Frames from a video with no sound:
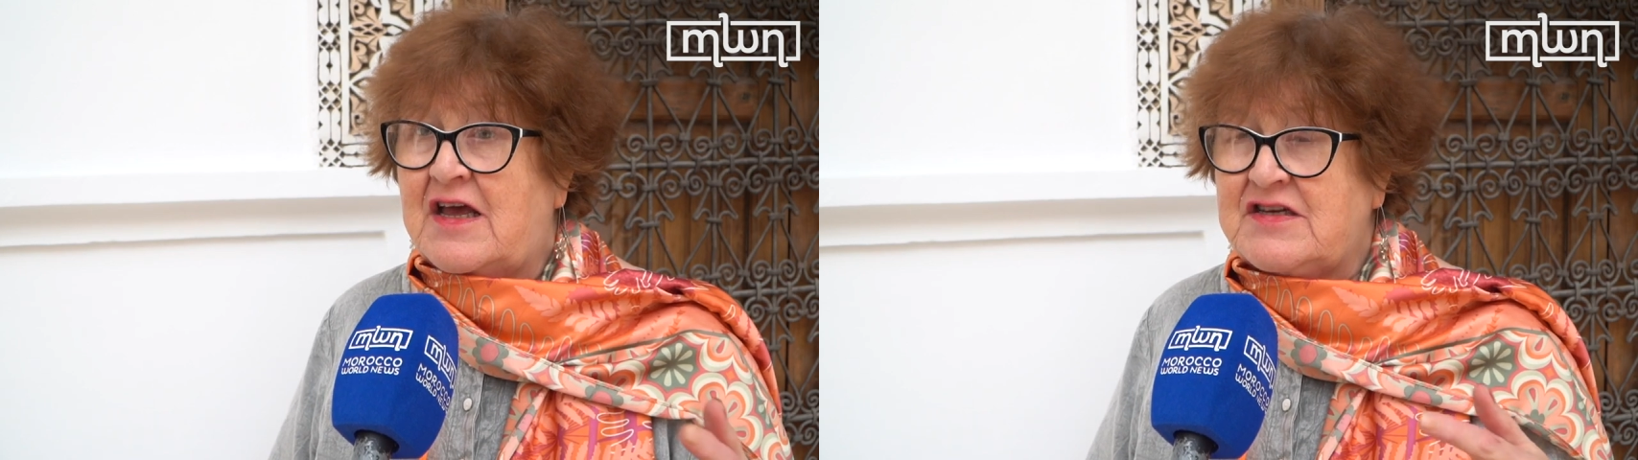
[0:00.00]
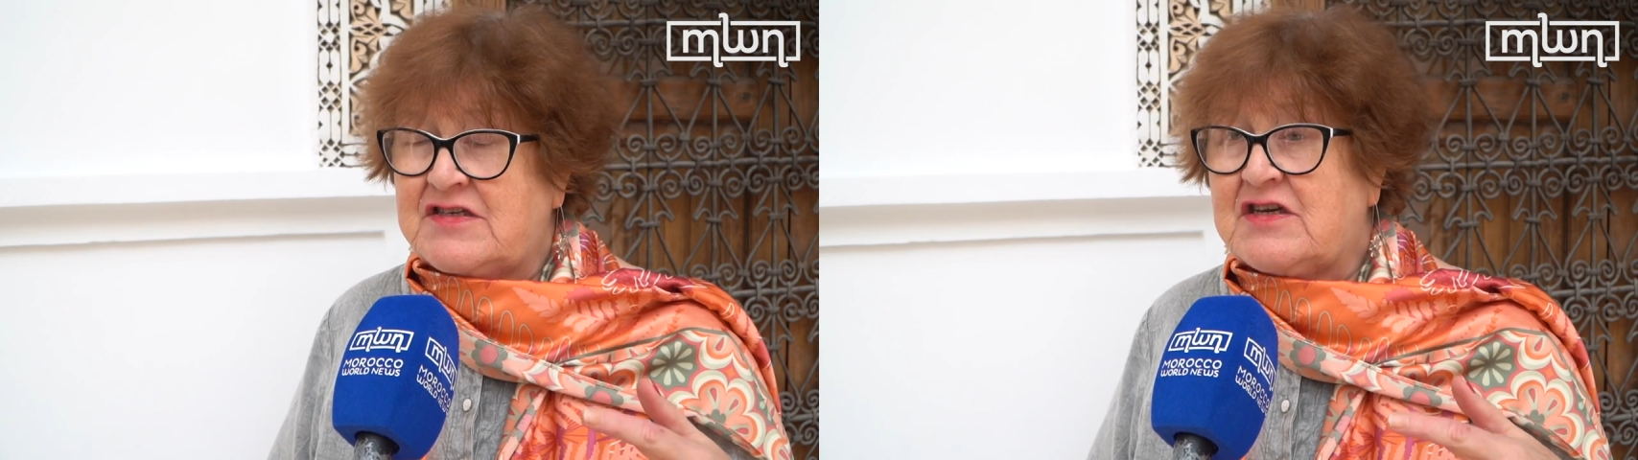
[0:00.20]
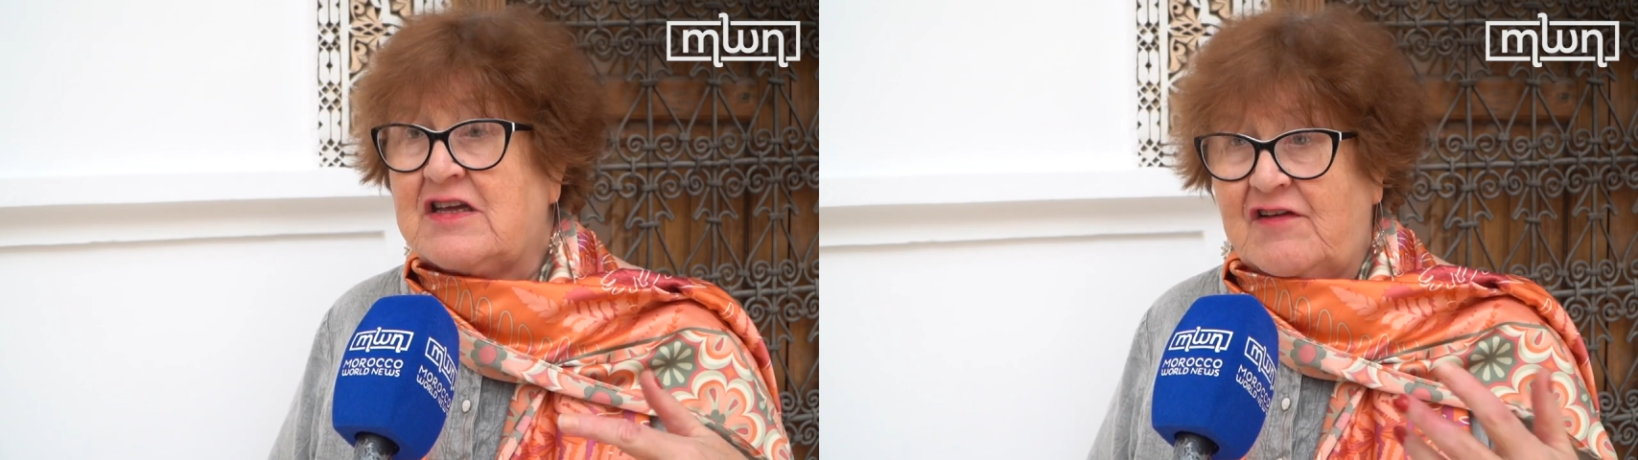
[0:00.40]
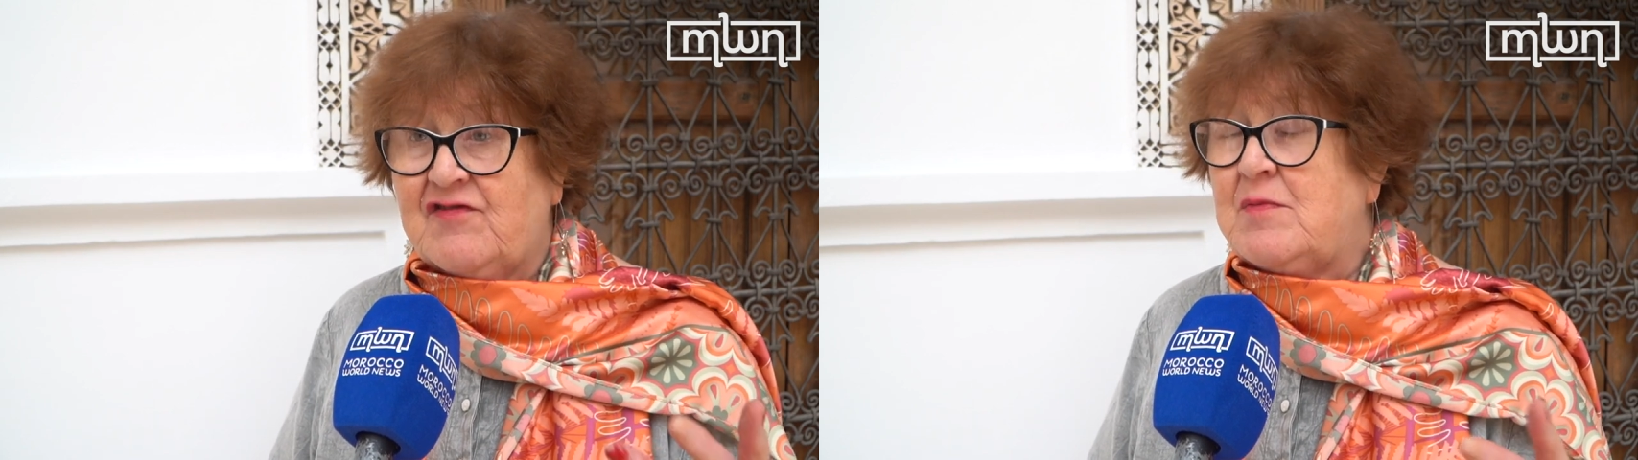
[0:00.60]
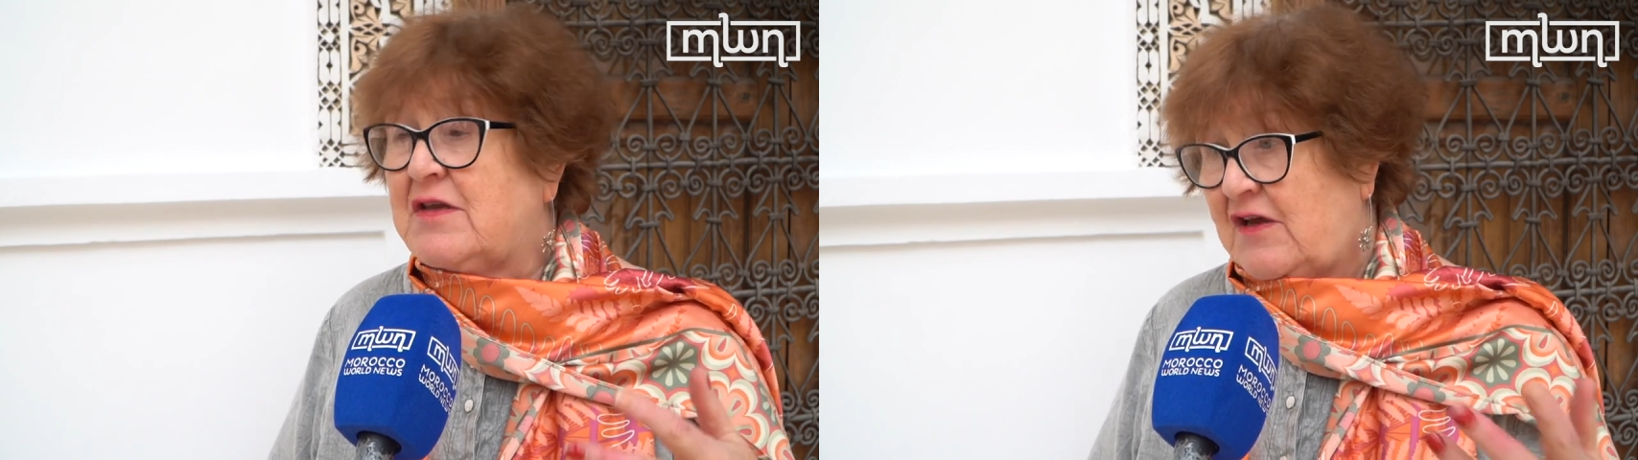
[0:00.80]
is to
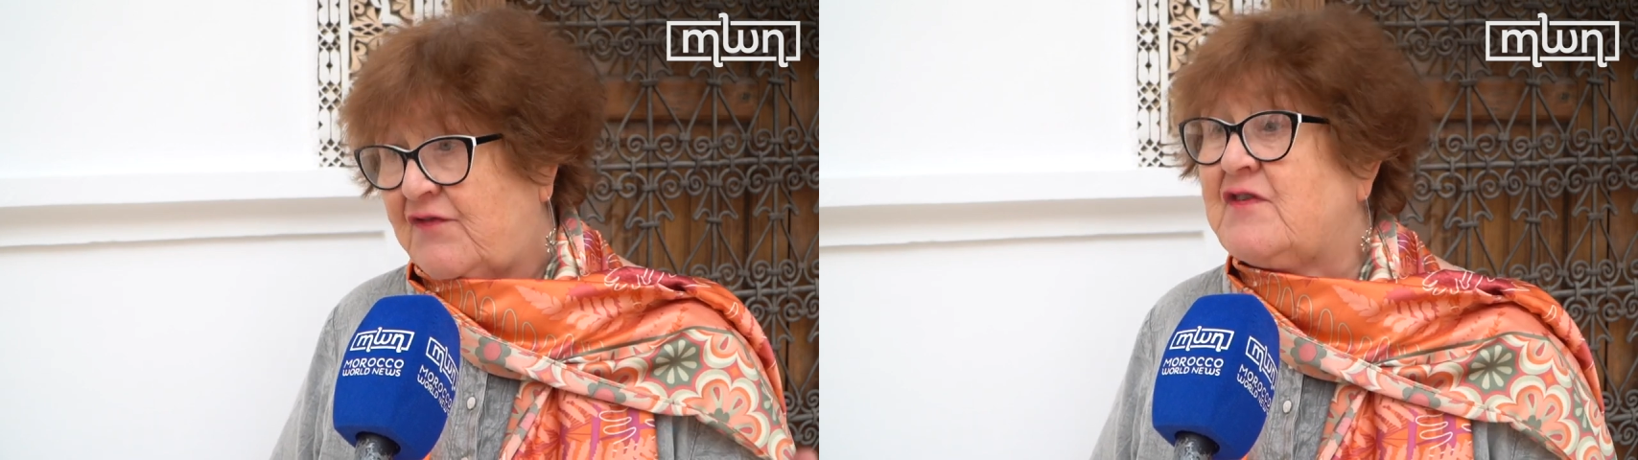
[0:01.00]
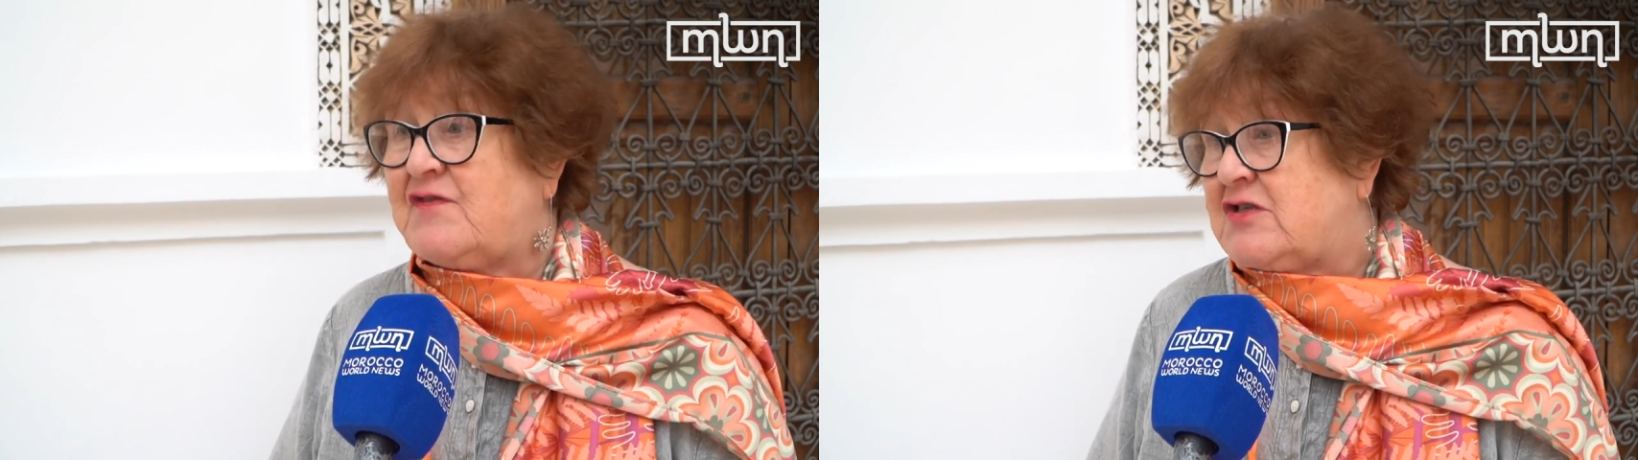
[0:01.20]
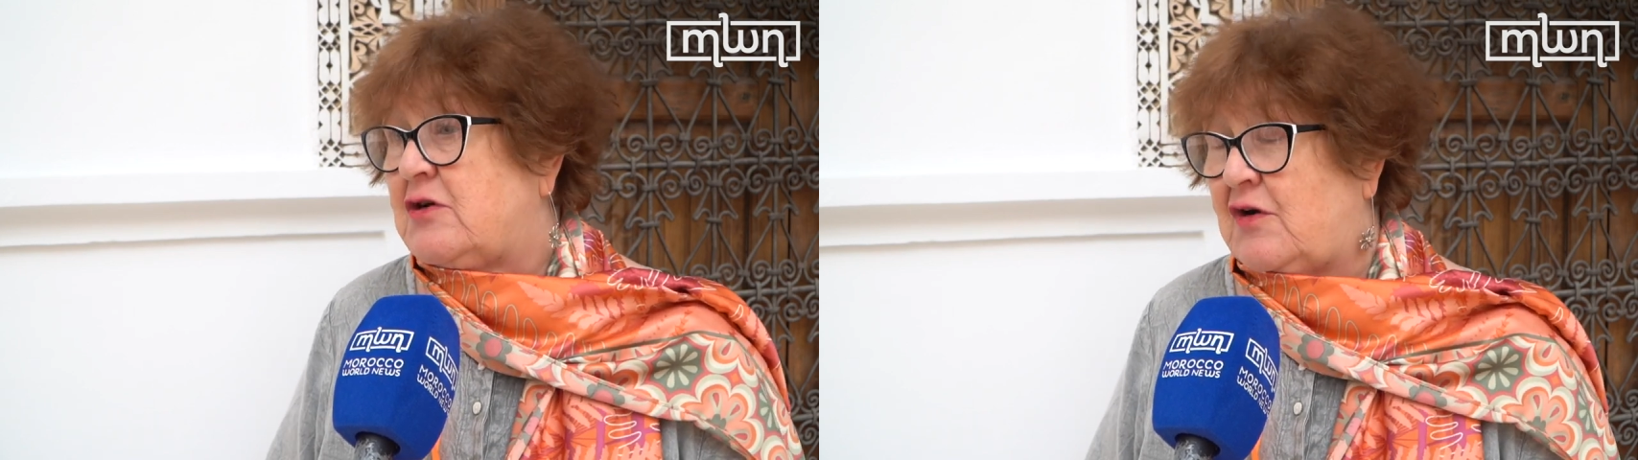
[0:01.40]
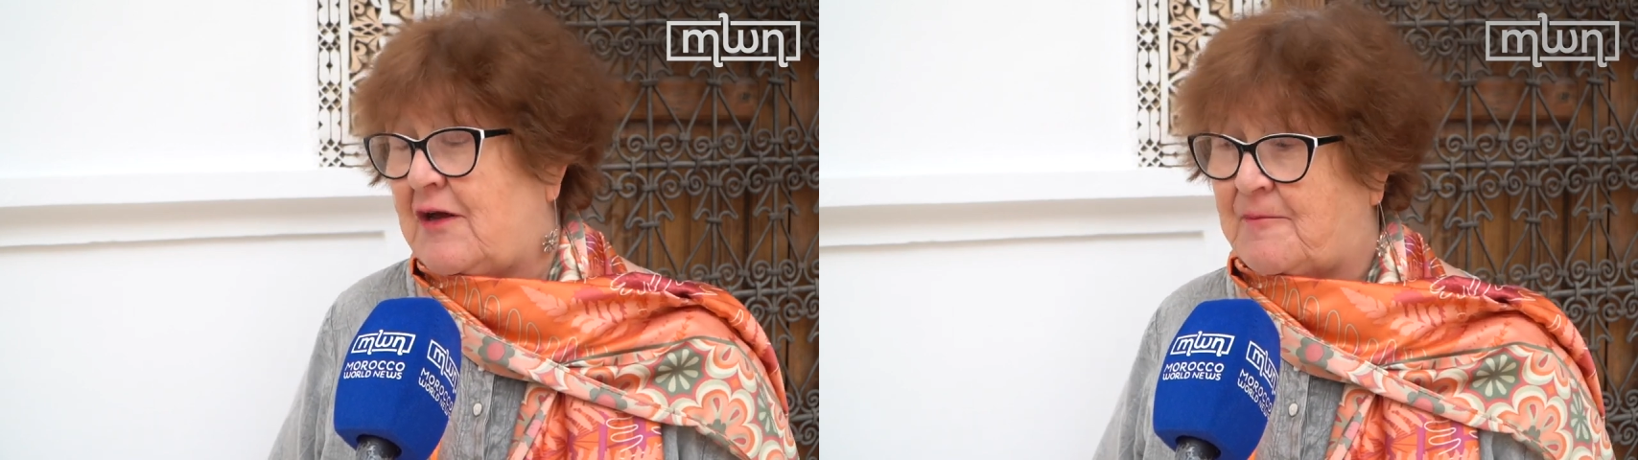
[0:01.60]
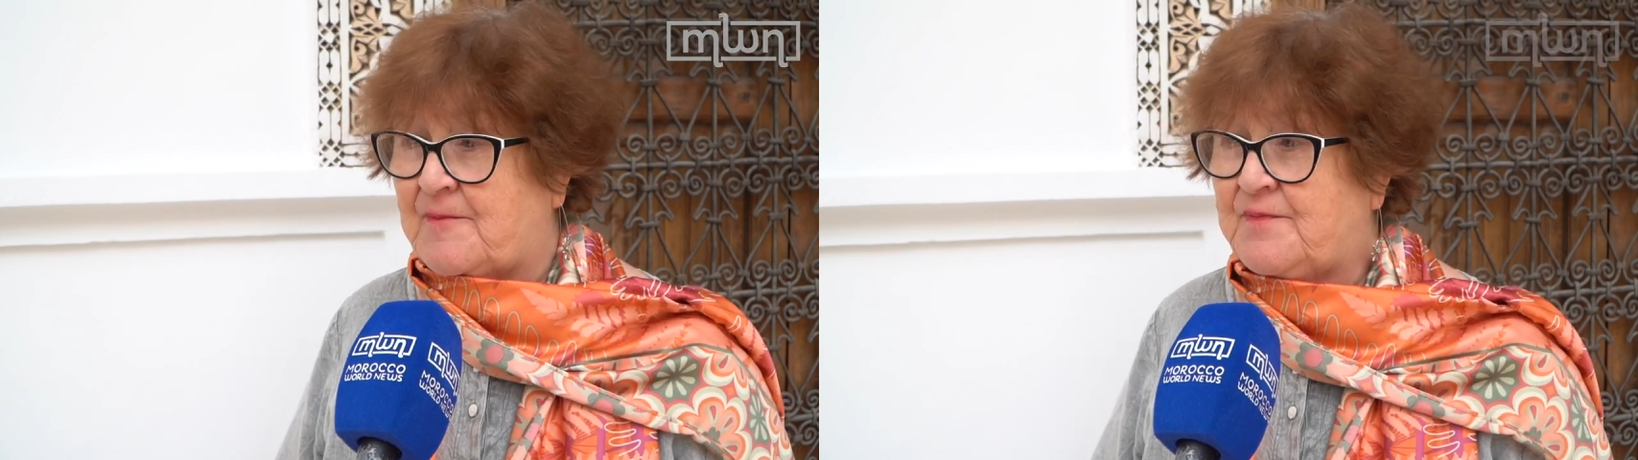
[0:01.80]
give them the gift of
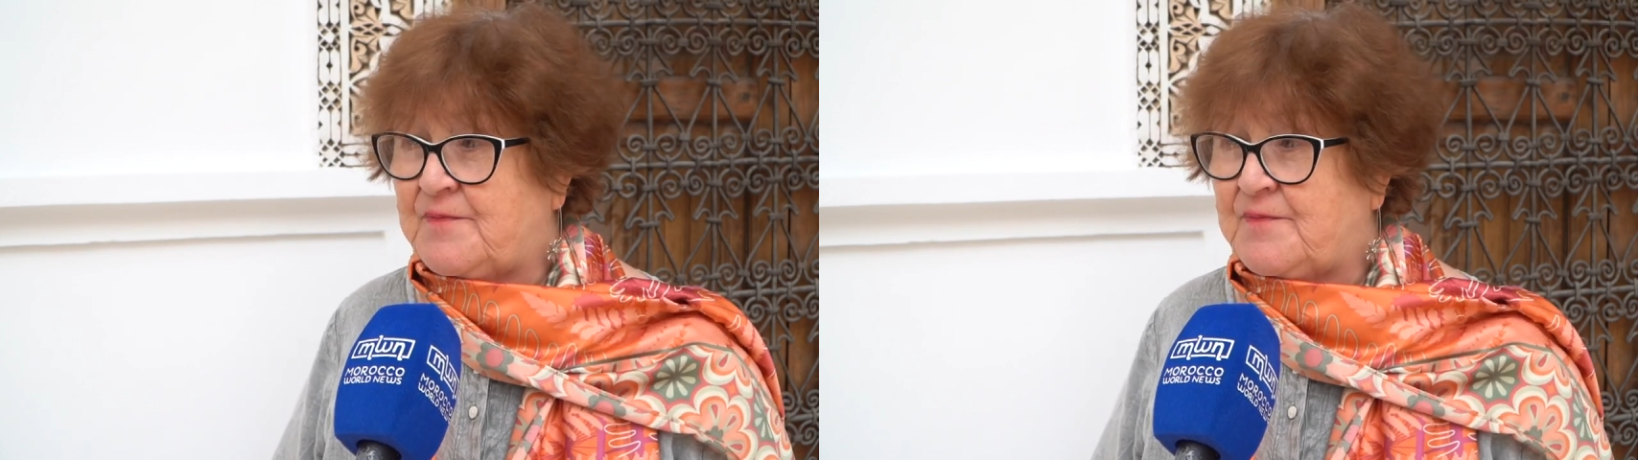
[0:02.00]
story.